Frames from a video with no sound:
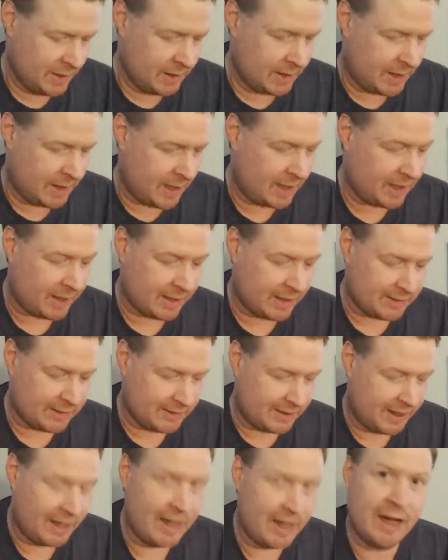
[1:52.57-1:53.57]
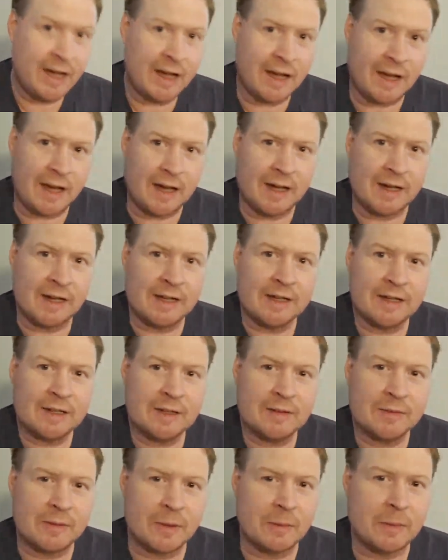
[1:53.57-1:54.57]
highlights
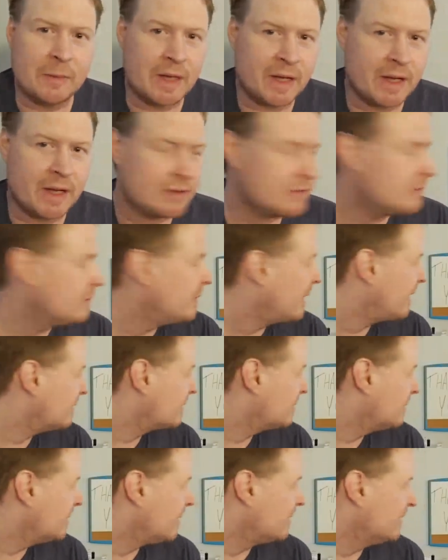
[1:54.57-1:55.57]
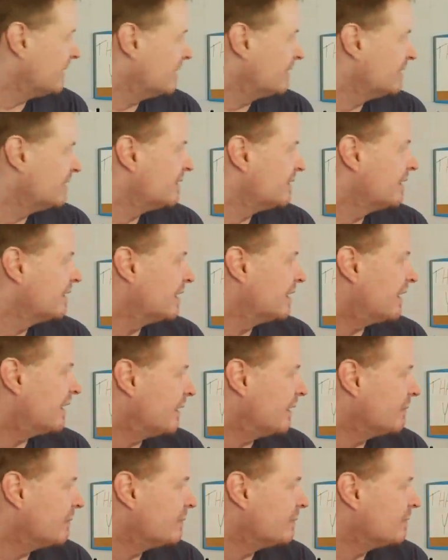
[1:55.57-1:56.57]
from my high school basketball days.
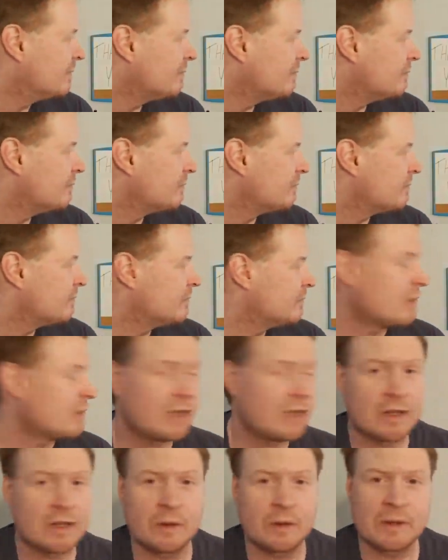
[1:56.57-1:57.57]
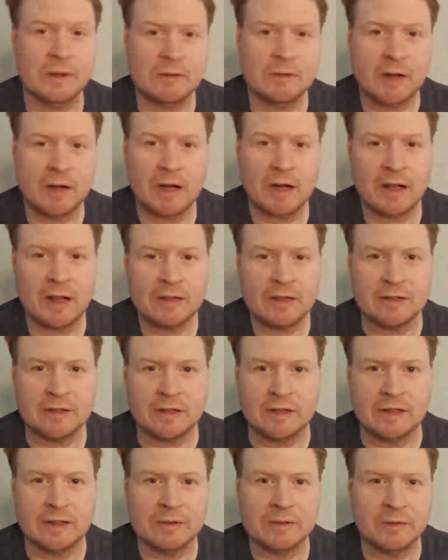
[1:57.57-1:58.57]
Really going
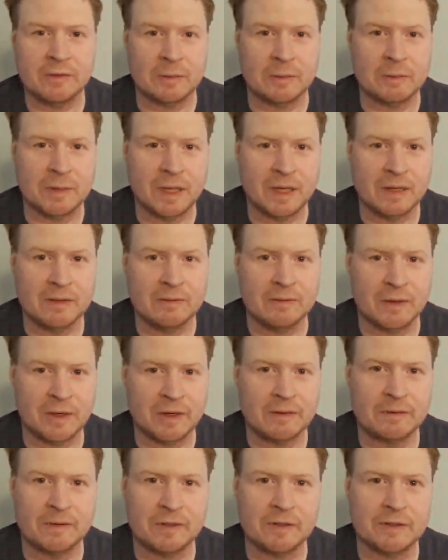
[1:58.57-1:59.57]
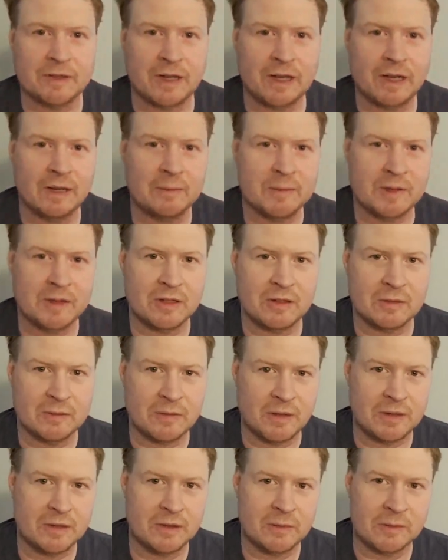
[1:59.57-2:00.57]
chronologically from my very first game at
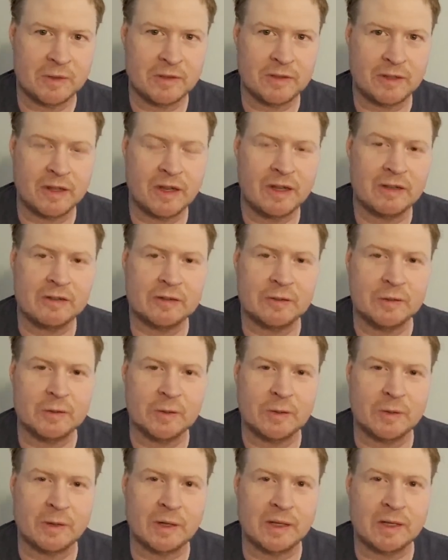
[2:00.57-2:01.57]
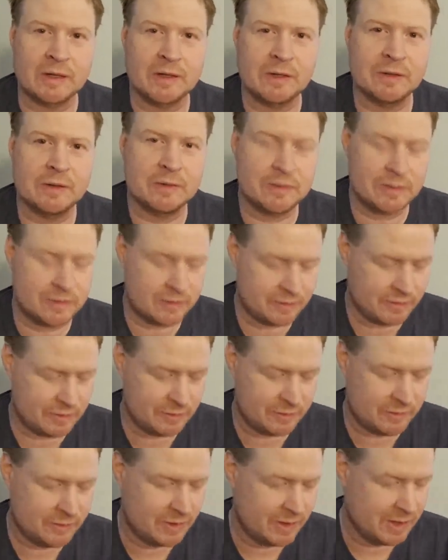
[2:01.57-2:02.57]
University High School in Orlando
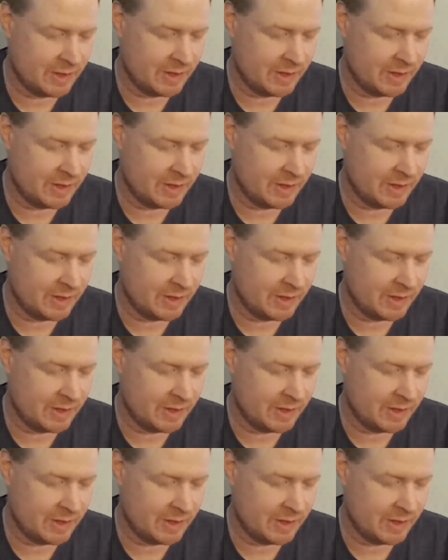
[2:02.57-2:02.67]
to